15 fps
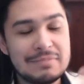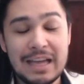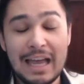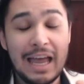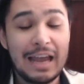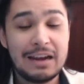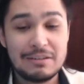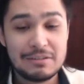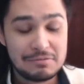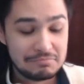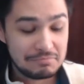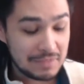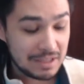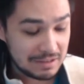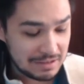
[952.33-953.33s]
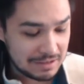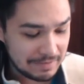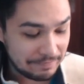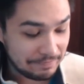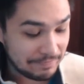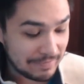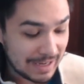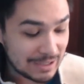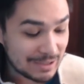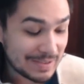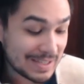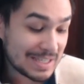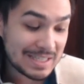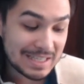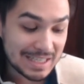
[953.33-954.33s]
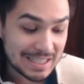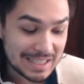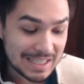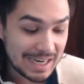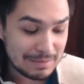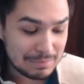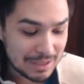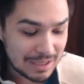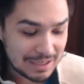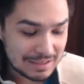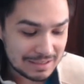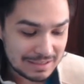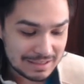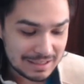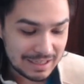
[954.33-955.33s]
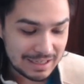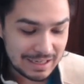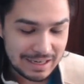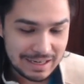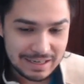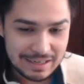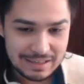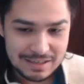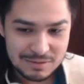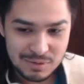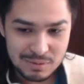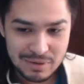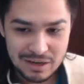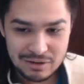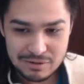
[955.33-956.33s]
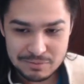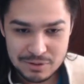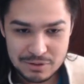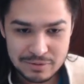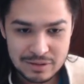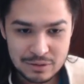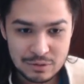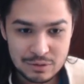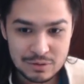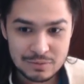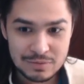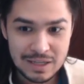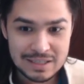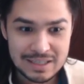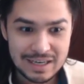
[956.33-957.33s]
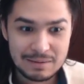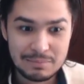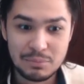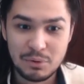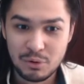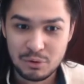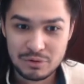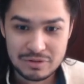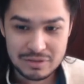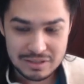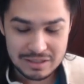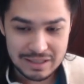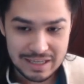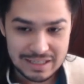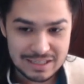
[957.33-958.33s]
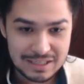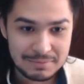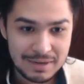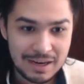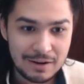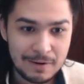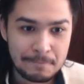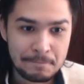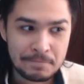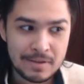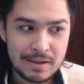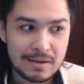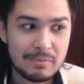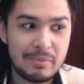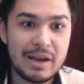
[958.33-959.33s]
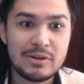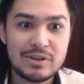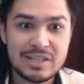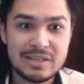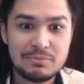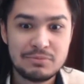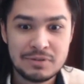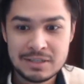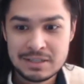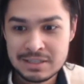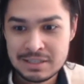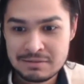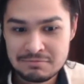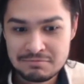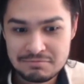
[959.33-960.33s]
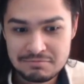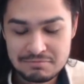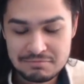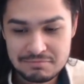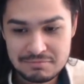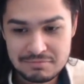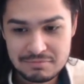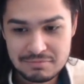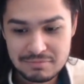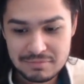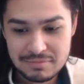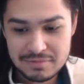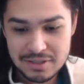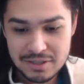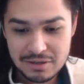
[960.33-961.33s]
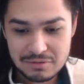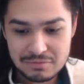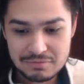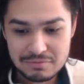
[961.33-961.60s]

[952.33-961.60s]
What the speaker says: I don't know. I don't know if that's just like a side plot, just like, hey, this is what bioship's doing, or if that's like important that somehow bioship was, you know,